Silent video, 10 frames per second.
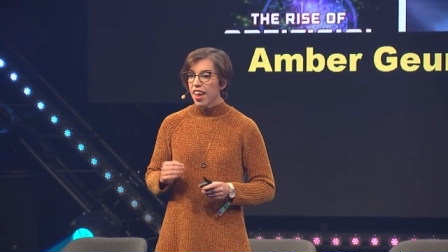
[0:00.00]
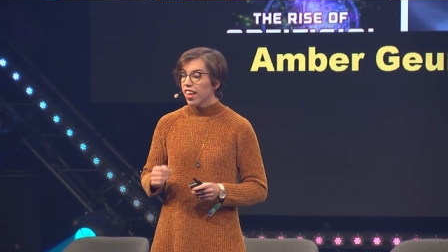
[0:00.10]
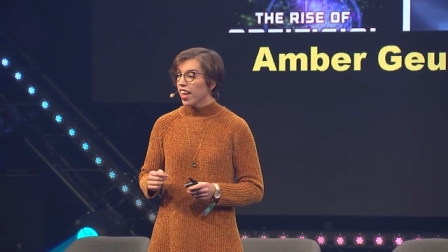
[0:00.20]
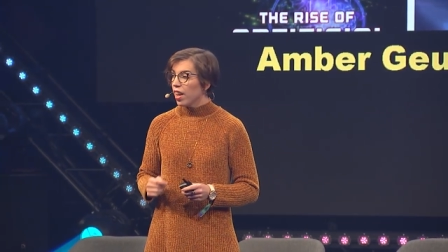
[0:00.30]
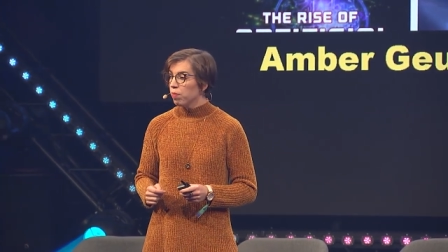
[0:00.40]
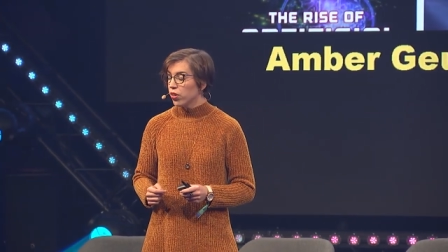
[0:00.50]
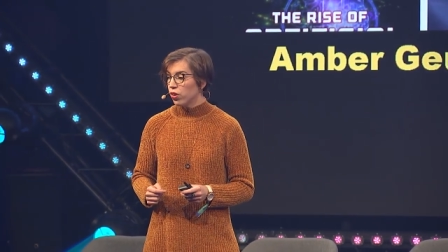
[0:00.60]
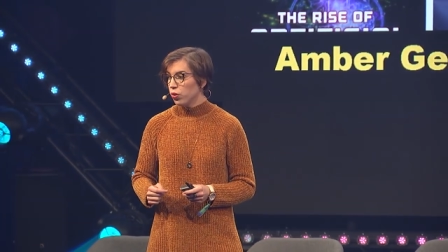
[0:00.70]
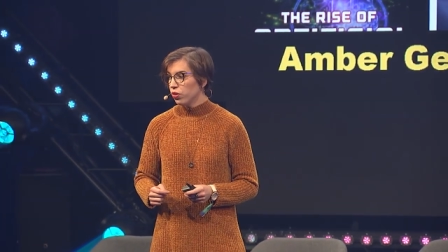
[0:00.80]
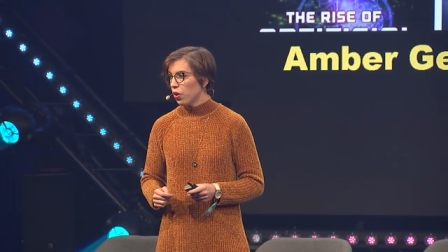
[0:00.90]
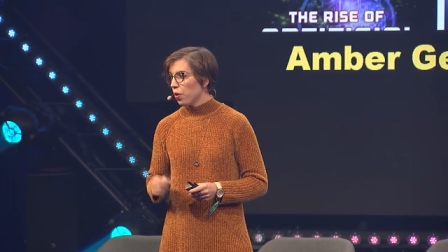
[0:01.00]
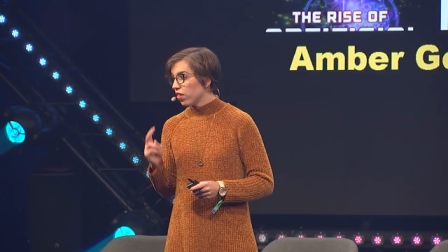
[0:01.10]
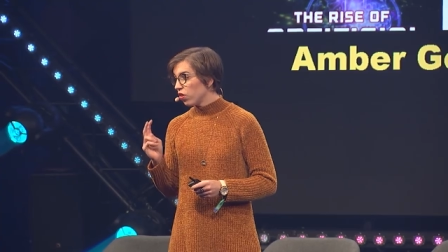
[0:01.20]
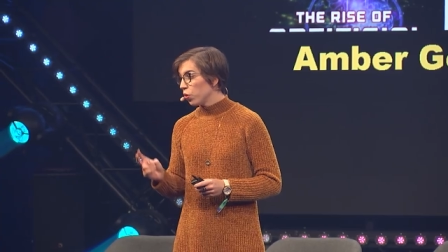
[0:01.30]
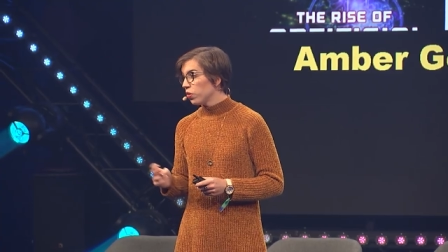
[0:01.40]
And I aim to do so
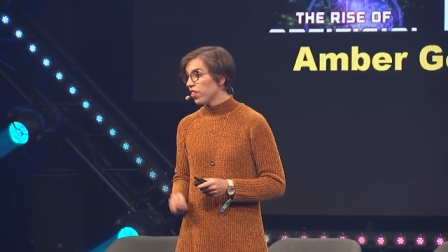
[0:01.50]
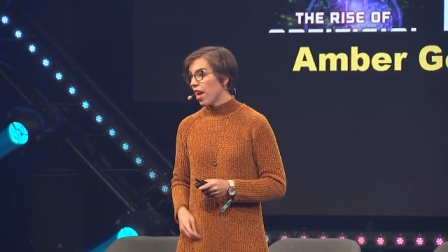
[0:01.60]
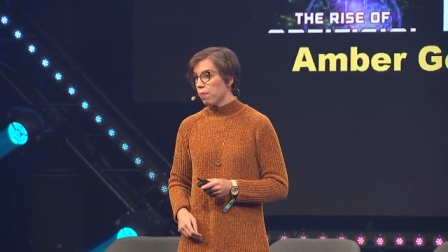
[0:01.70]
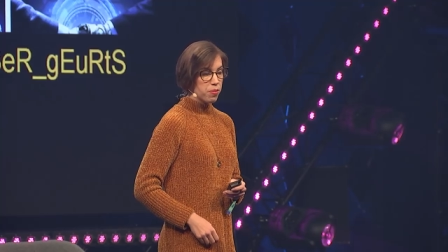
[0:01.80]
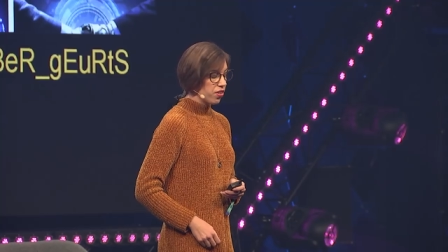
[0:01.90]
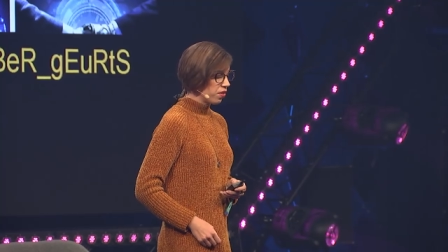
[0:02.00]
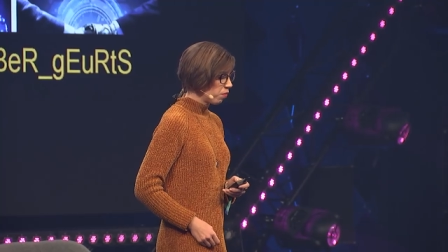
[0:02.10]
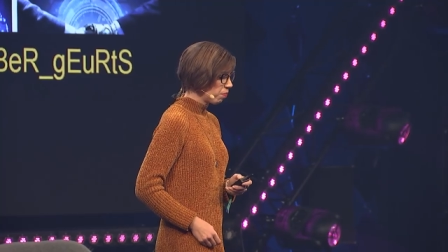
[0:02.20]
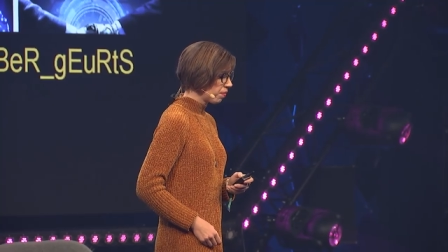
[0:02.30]
in two steps.